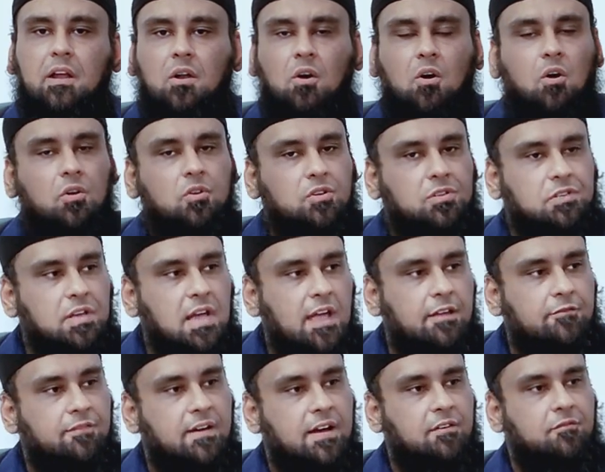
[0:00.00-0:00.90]
that, oh, you see,
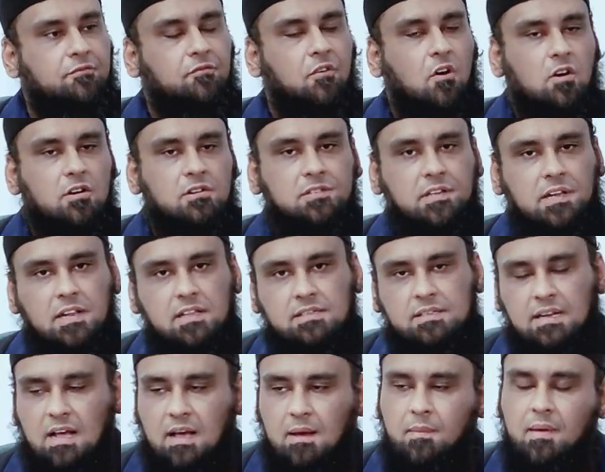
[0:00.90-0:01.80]
I find faults in
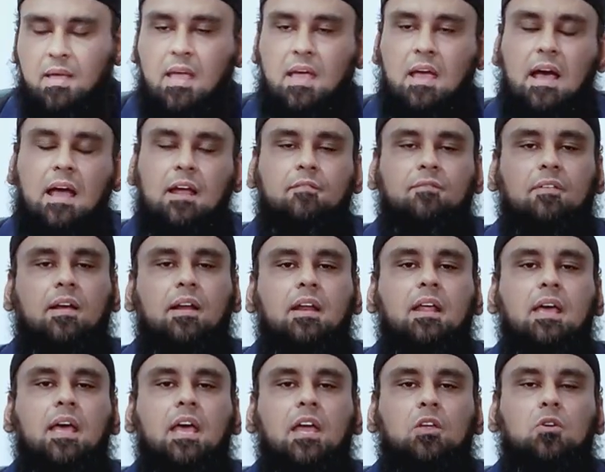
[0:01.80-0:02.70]
Islam. And
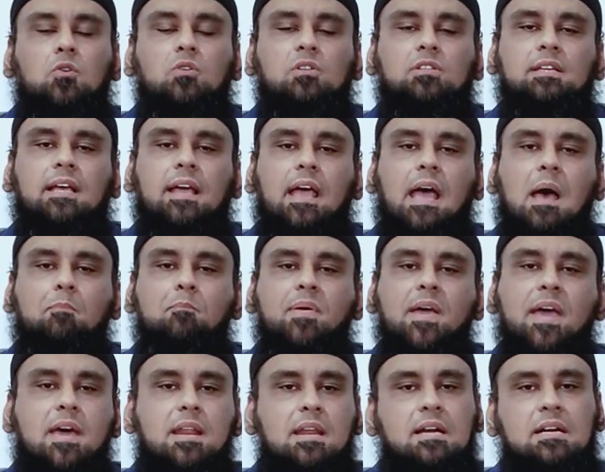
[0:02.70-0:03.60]
well, you say
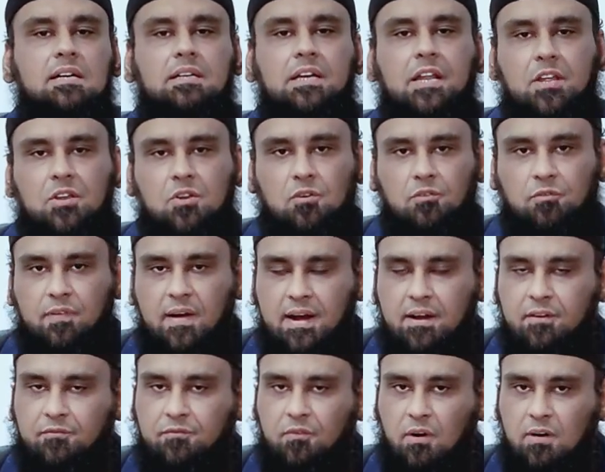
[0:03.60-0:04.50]
apparently you
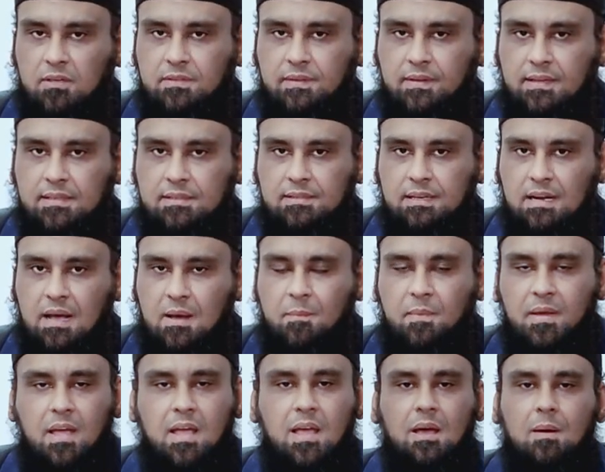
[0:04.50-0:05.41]
find faults in
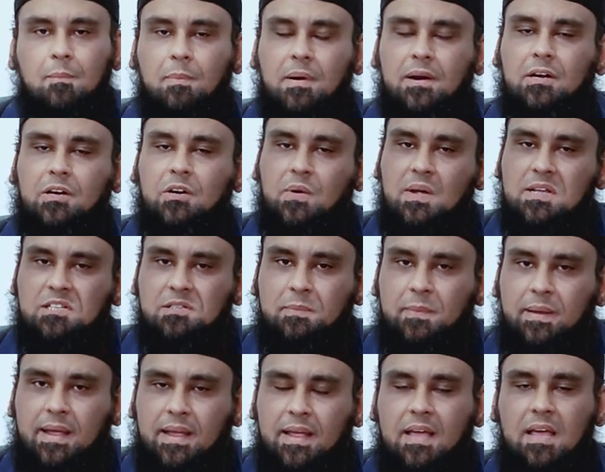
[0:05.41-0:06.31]
Islam, but
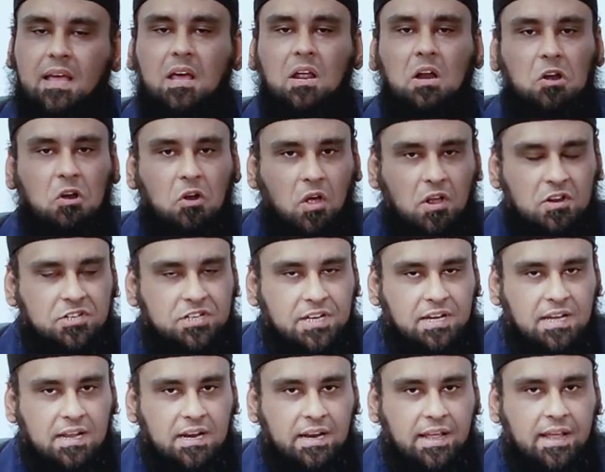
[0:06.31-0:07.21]
trust me,
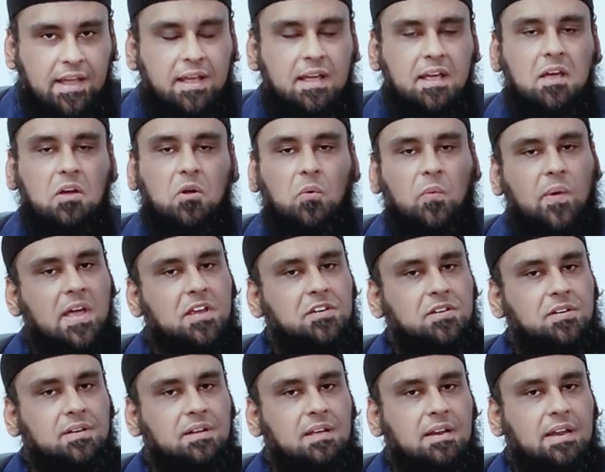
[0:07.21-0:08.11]
logically,
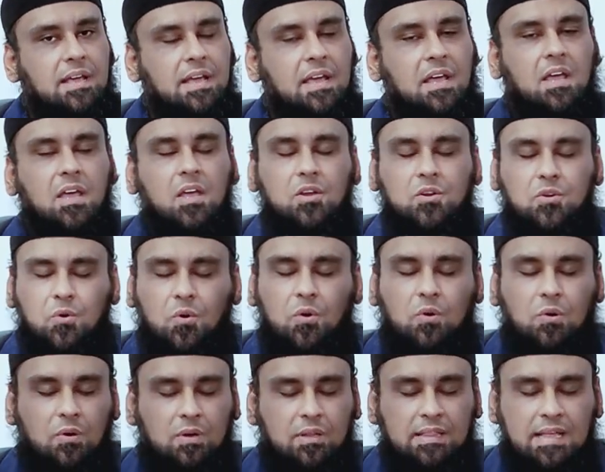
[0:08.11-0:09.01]
rationally,
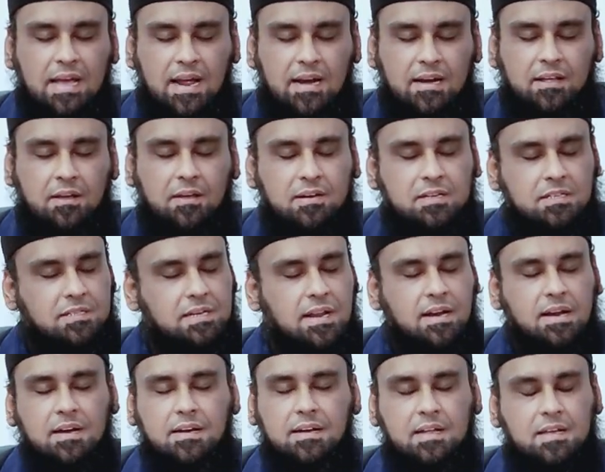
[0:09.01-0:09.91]
you know that
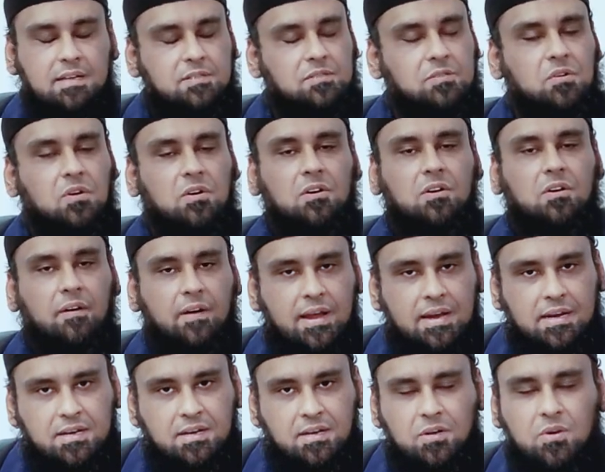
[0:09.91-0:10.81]
Christianity is not
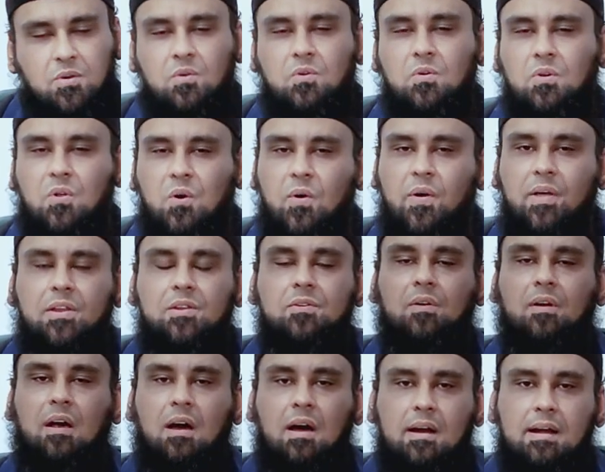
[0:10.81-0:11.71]
right. You know in
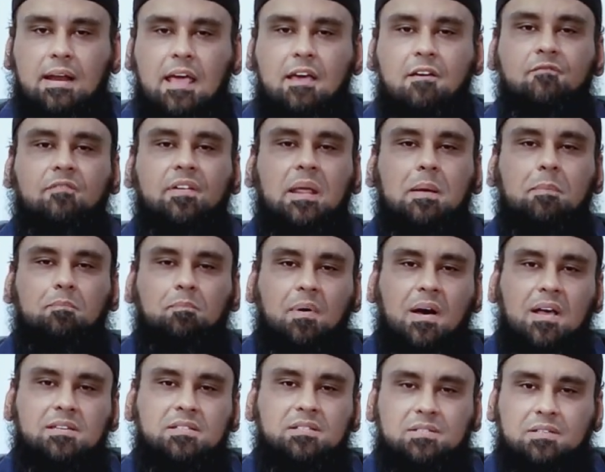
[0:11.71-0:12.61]
your heart, every
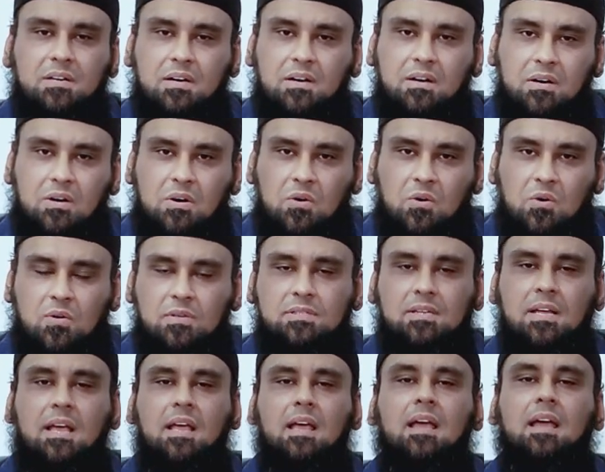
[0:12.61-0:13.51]
pastor
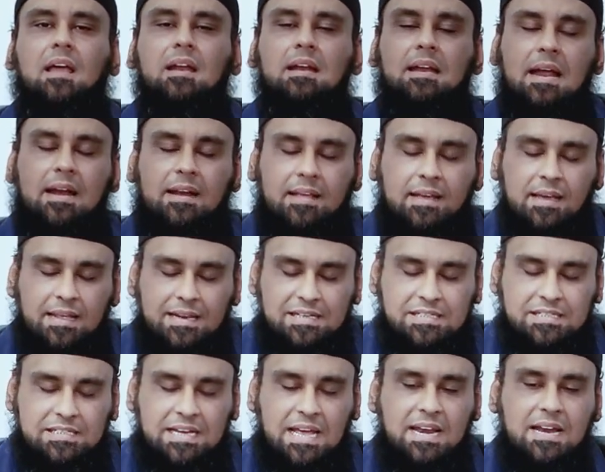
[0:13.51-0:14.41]
knows that
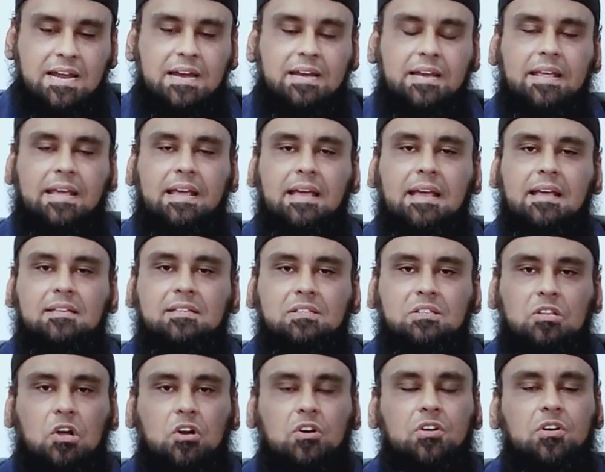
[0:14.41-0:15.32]
Christianity is
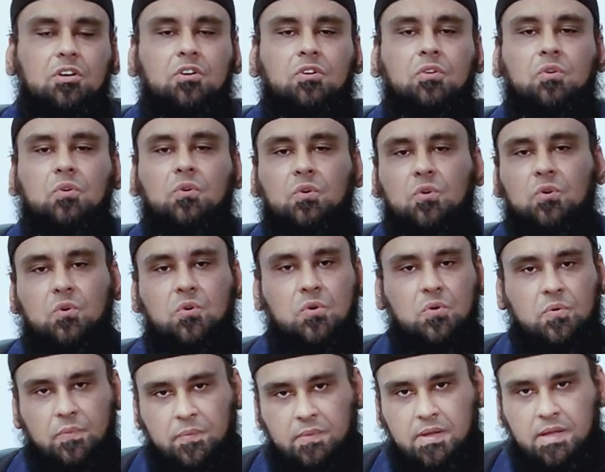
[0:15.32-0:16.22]
not
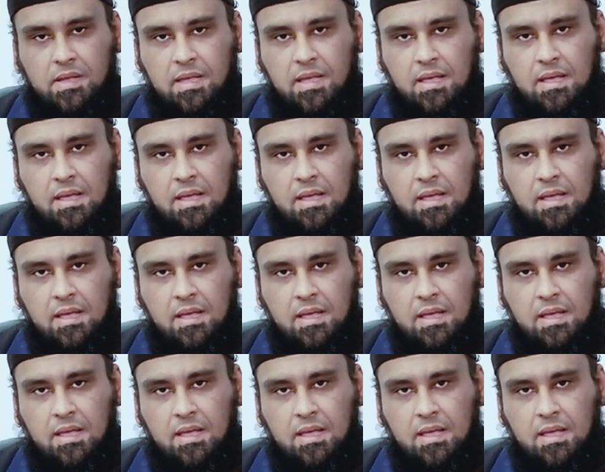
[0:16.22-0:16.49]
true.